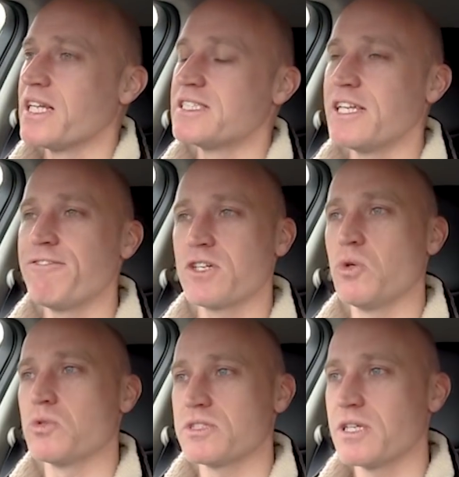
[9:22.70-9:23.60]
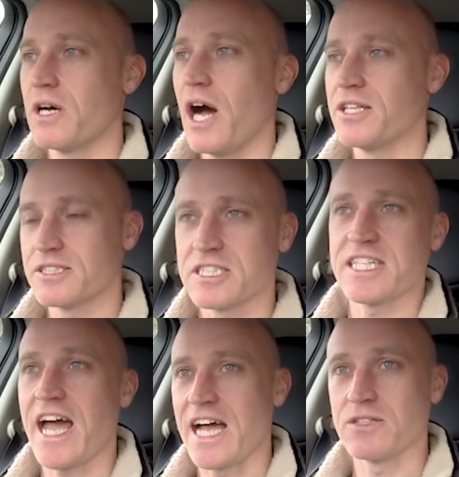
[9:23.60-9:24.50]
difficult to
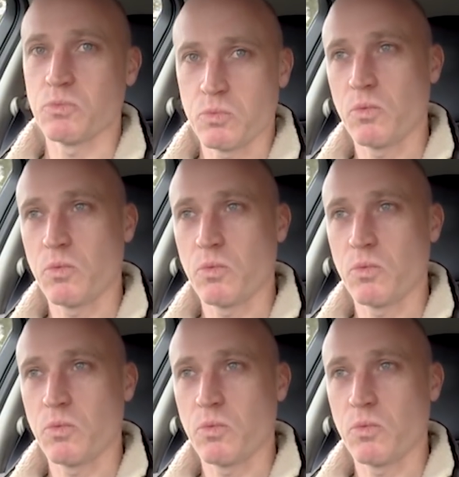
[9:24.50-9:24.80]
understand